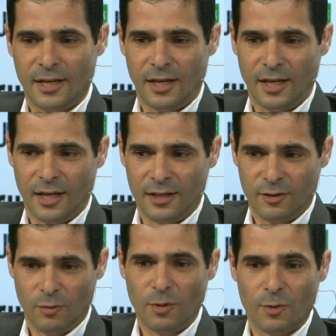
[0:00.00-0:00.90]
And
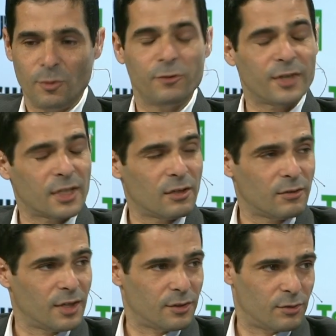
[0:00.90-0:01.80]
we are moving now
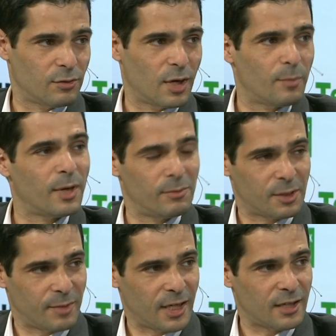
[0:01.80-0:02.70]
into a
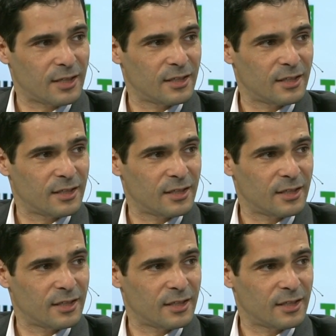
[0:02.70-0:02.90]
public beta.